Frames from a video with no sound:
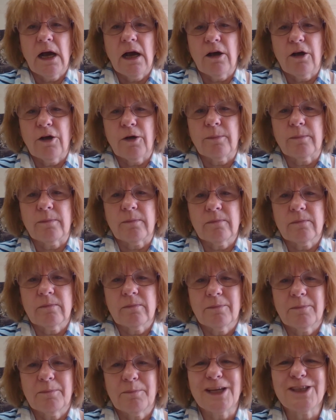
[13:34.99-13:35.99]
um,
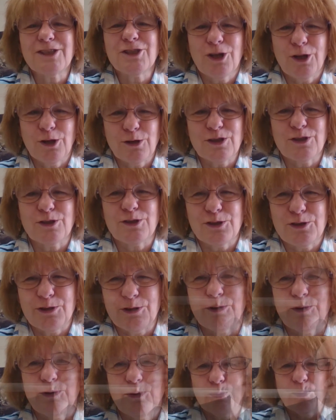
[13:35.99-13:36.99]
much closer
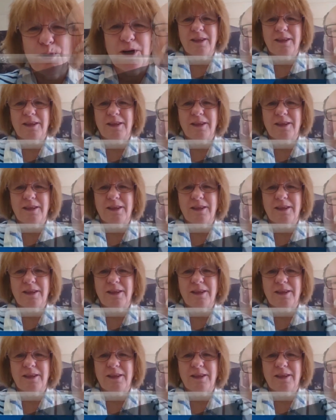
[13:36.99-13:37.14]
to